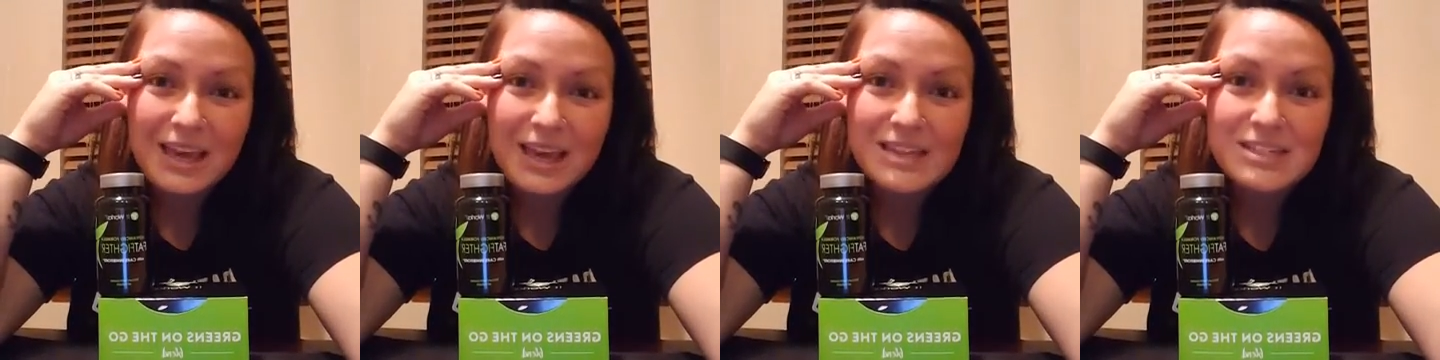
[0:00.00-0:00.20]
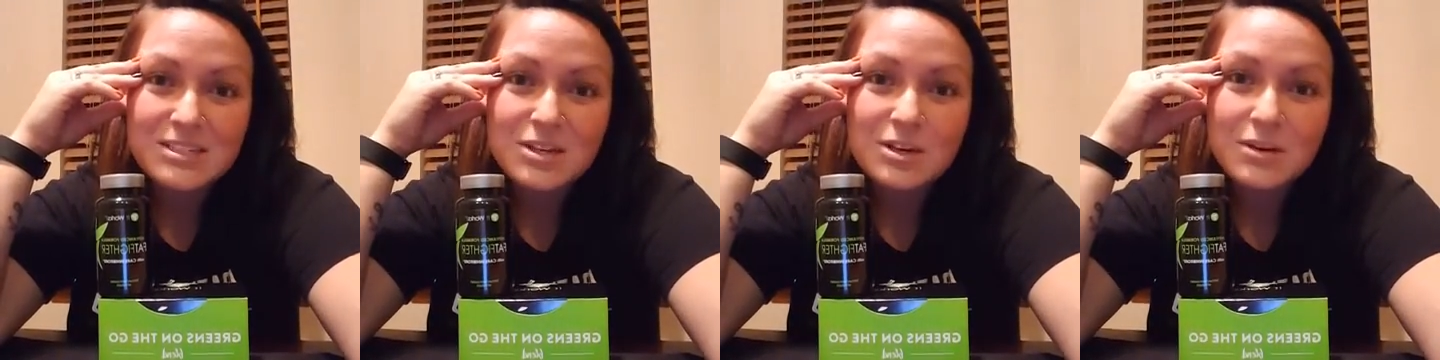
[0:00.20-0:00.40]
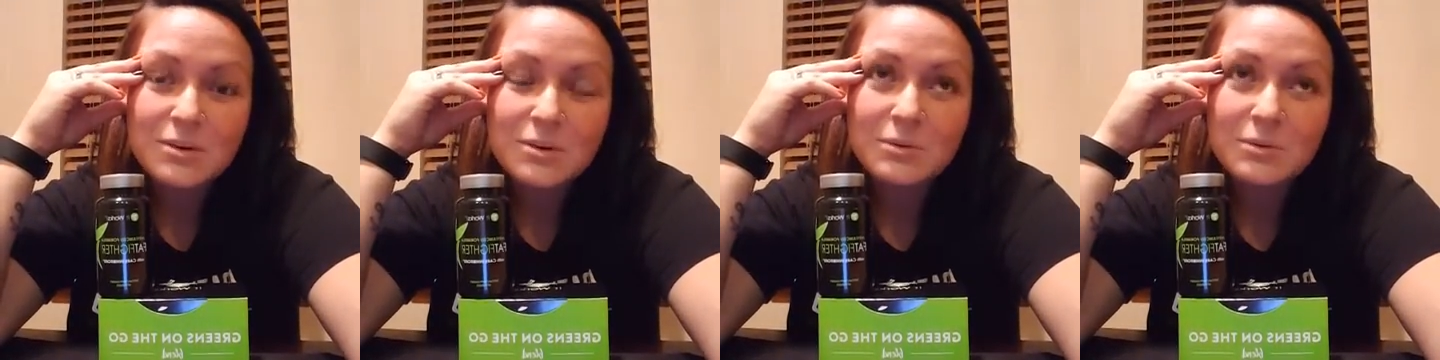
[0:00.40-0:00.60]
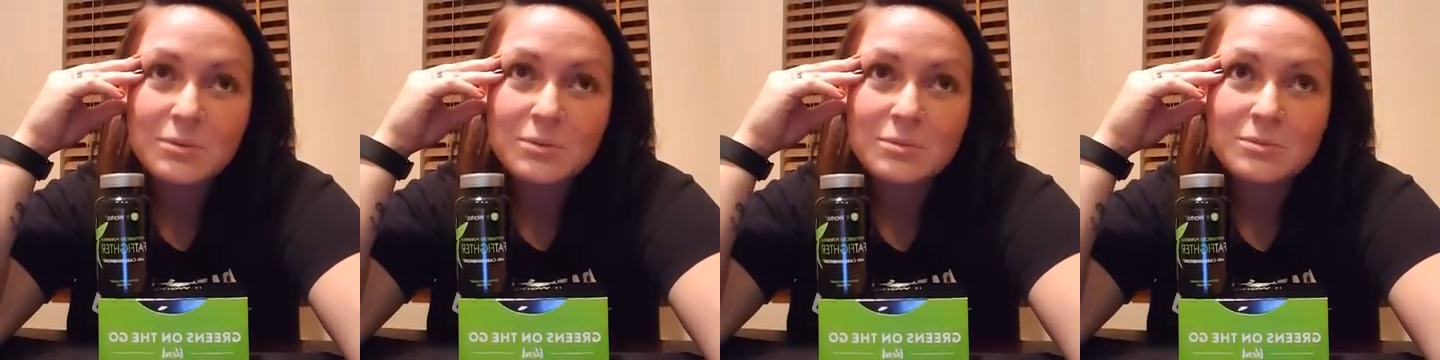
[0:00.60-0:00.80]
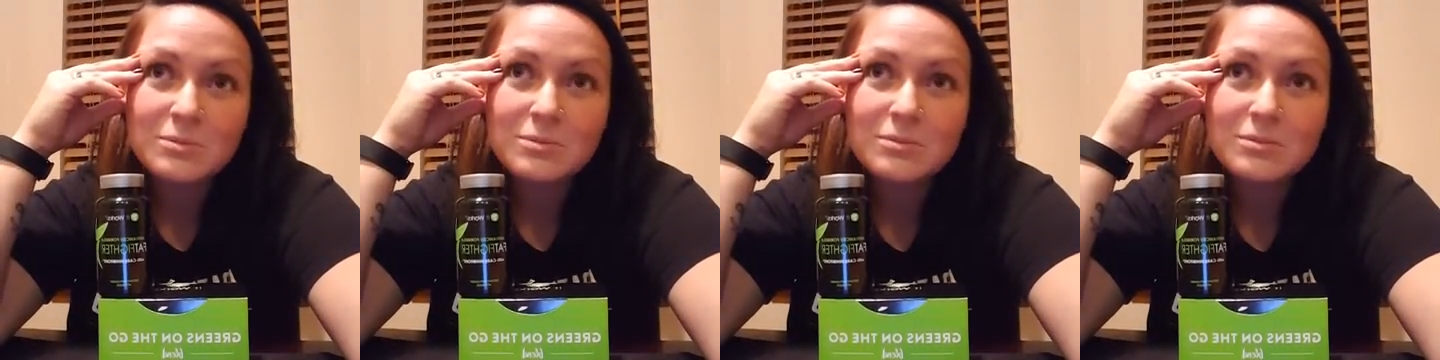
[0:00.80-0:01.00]
I
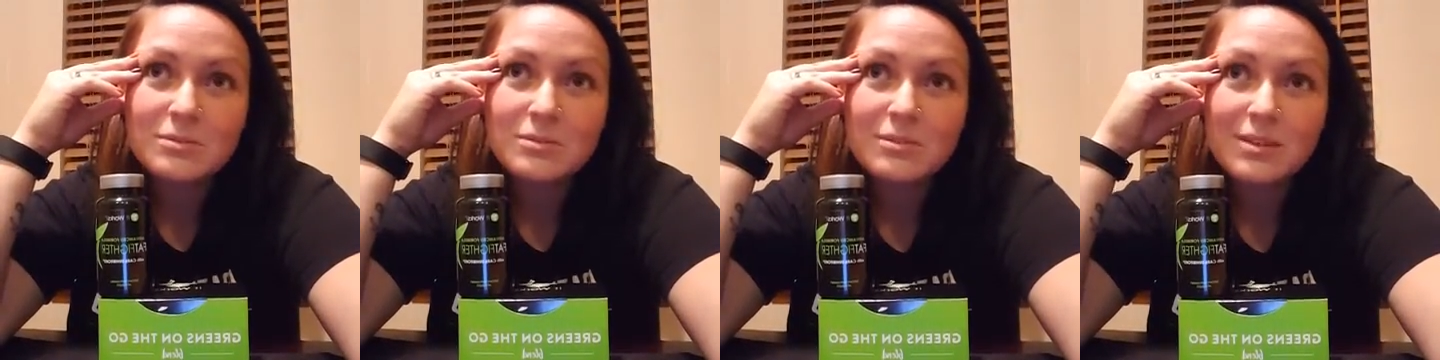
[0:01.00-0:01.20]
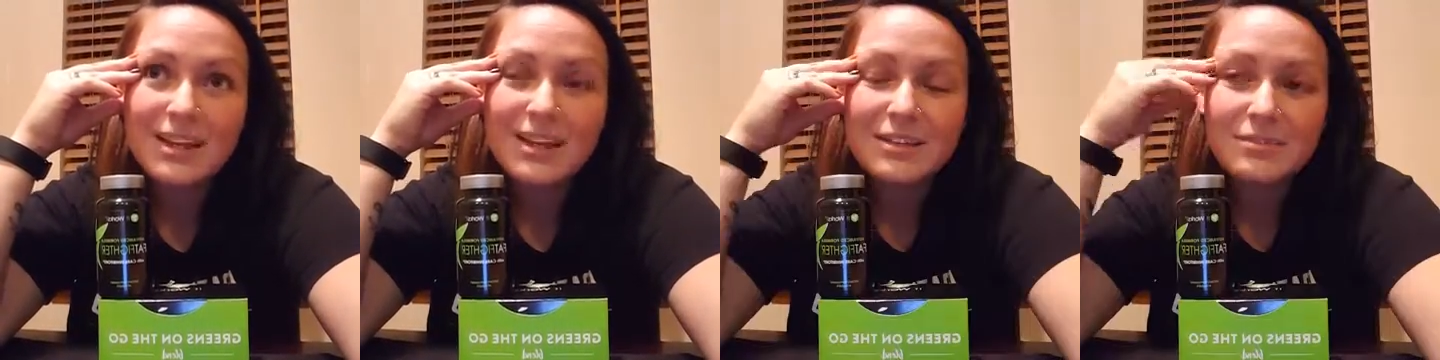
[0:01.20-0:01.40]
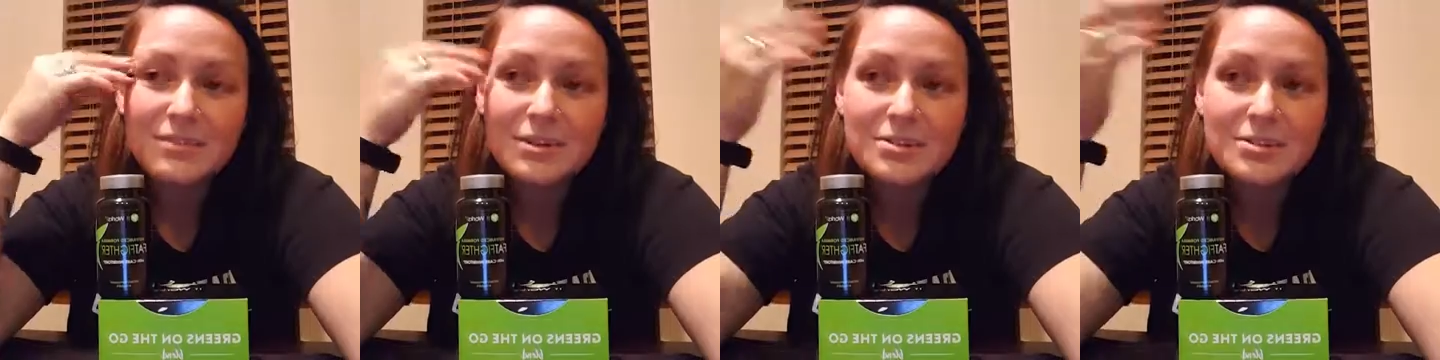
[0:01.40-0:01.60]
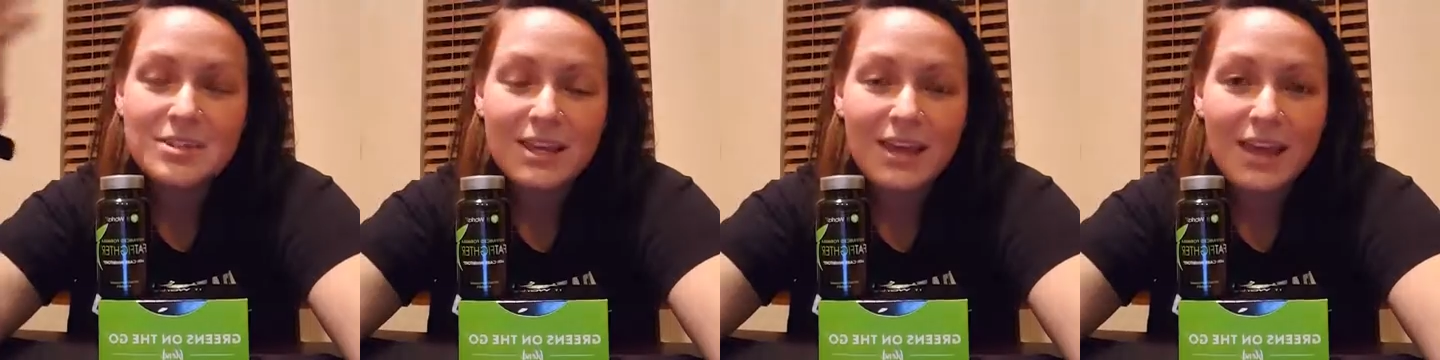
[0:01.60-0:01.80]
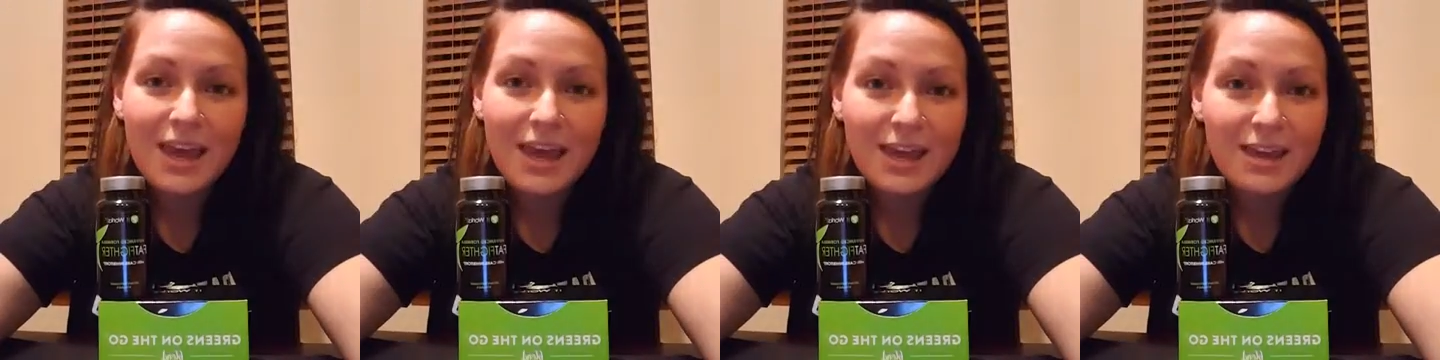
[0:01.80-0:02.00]
don't, like if there's a
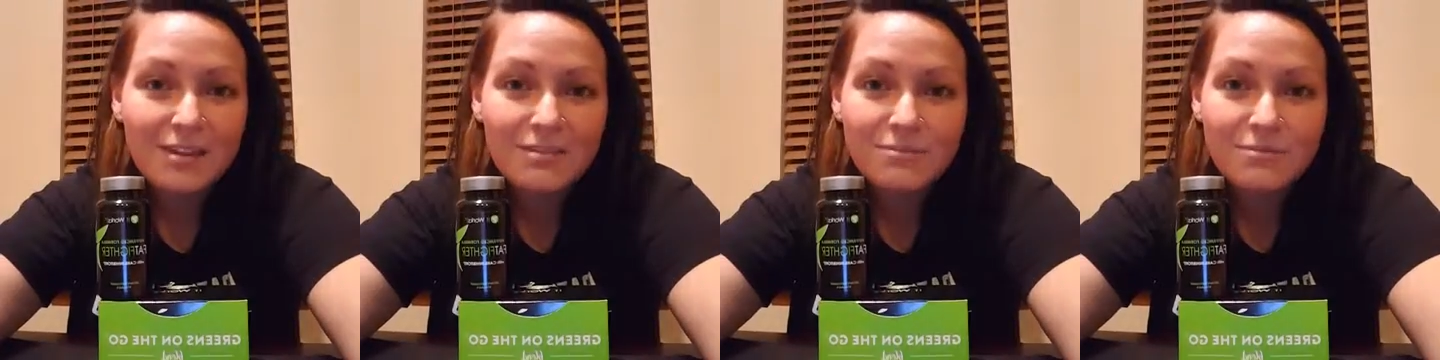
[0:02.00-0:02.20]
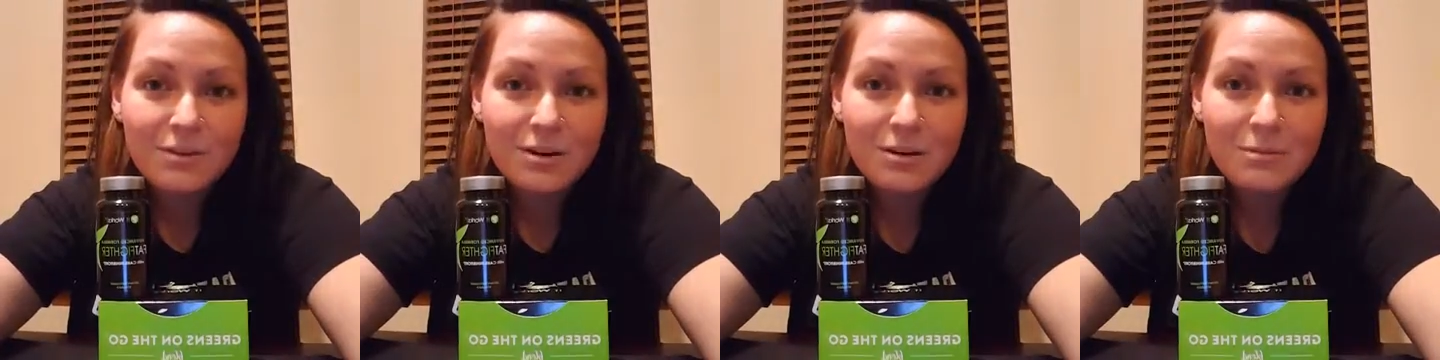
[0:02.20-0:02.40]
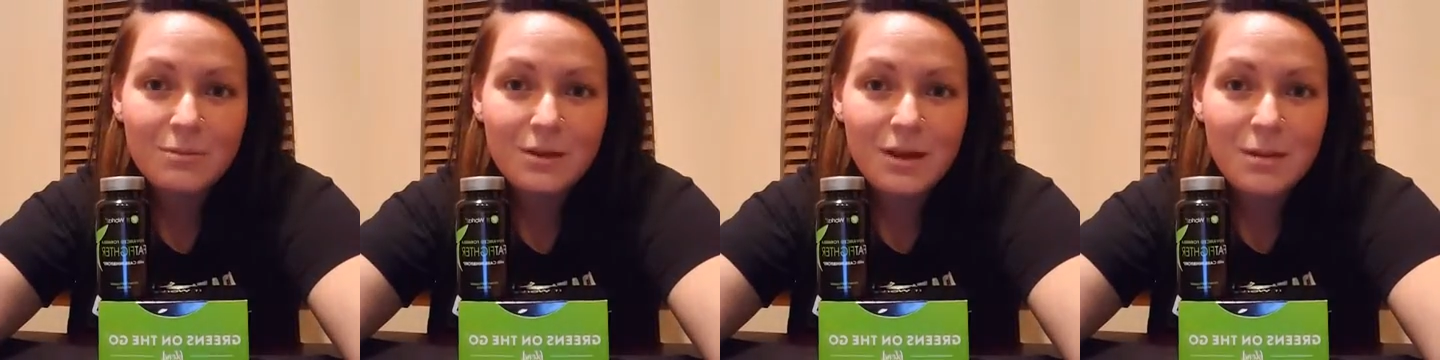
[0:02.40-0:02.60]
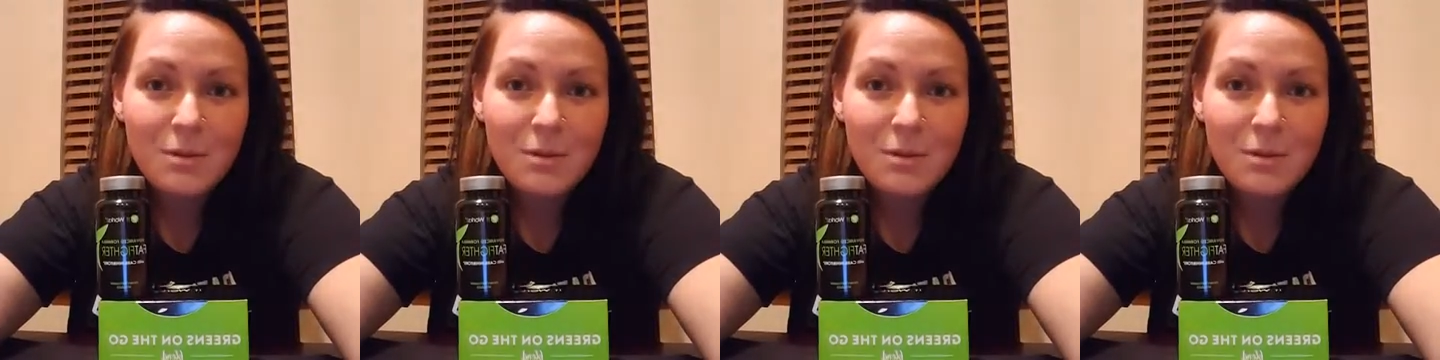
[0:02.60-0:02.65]
cake in front of me,